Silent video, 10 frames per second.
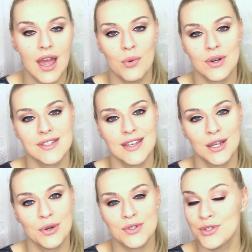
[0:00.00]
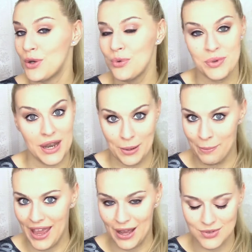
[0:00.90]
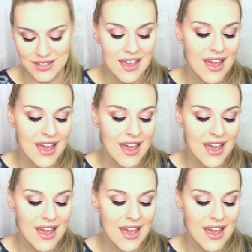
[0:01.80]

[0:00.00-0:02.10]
I want to say euros, nope, 9 pounds.